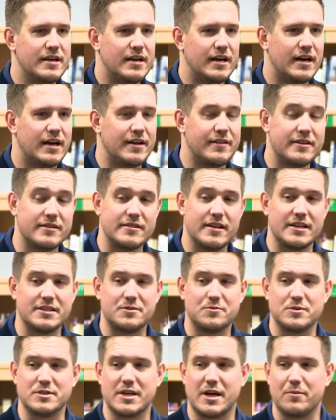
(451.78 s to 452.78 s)
Uh, and this
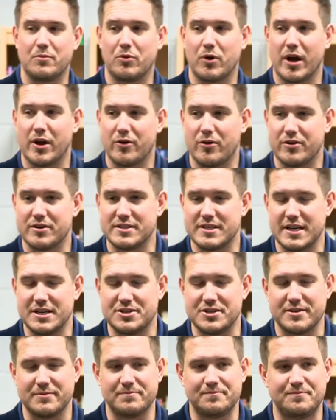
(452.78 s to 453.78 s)
lesson was on
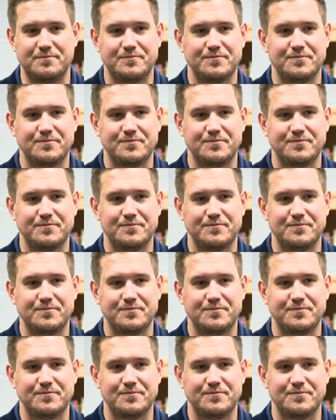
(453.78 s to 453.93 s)
prioritization.